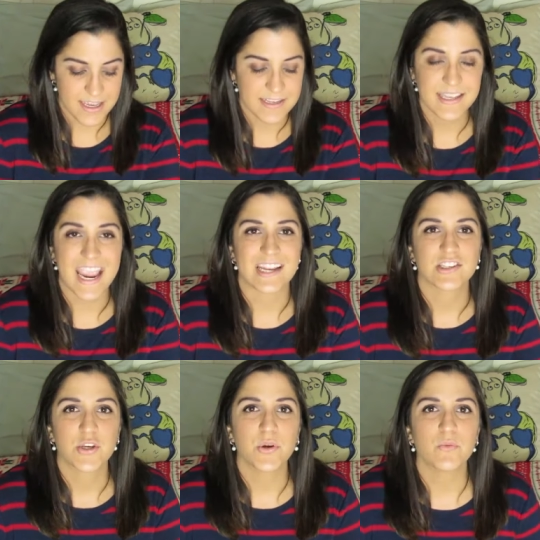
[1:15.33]
is a
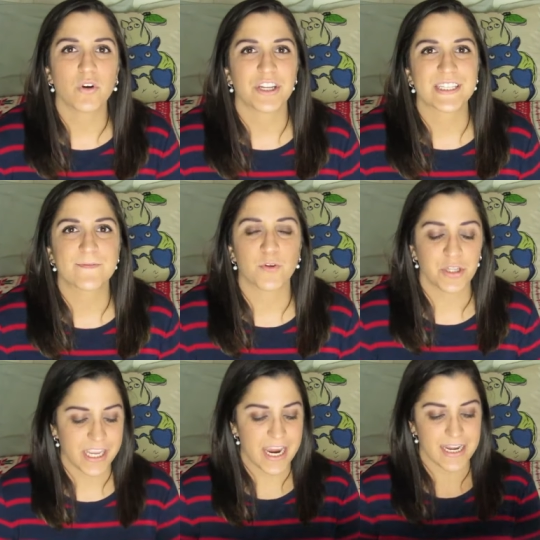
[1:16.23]
2-in-1
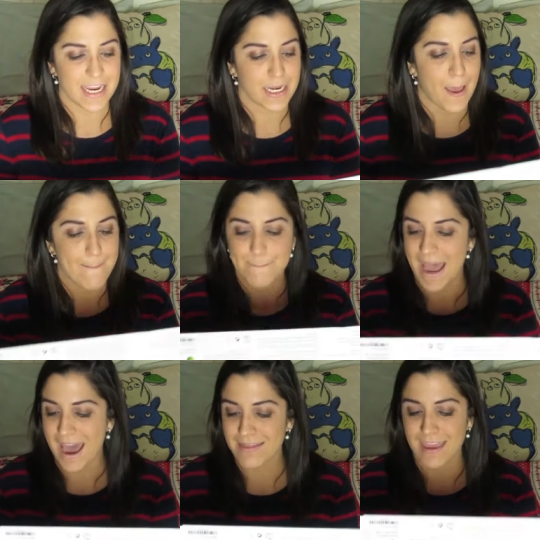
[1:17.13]
exfoliating
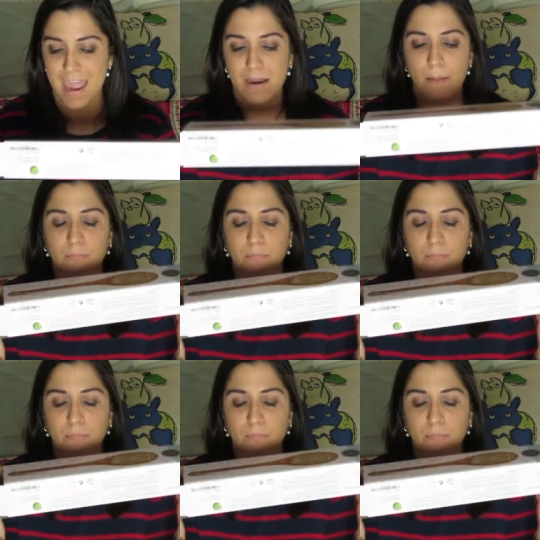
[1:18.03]
bath and